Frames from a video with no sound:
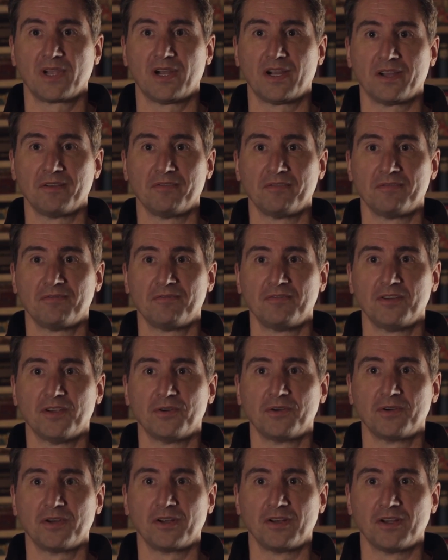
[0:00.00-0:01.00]
I've
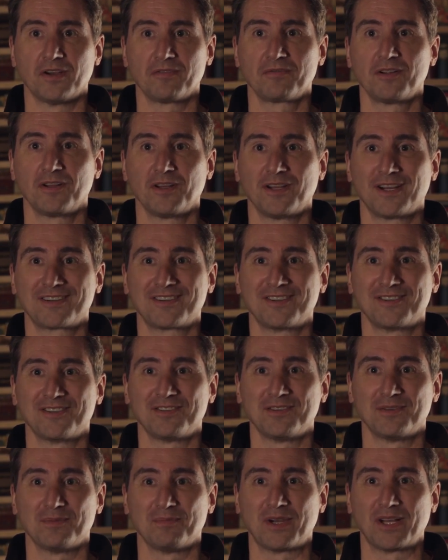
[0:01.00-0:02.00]
known enough
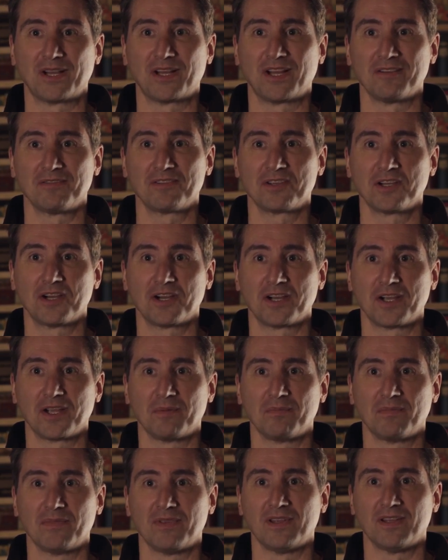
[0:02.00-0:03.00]
collectors in my
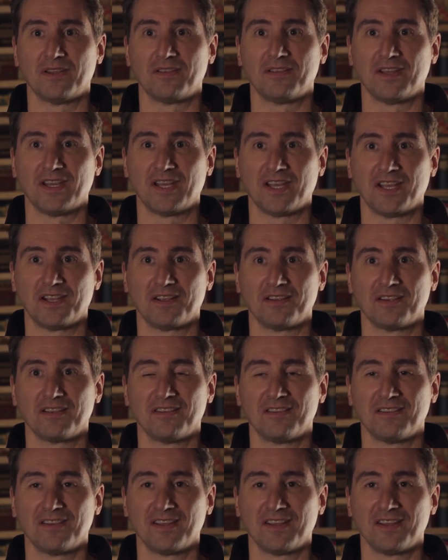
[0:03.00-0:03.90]
lifetime that they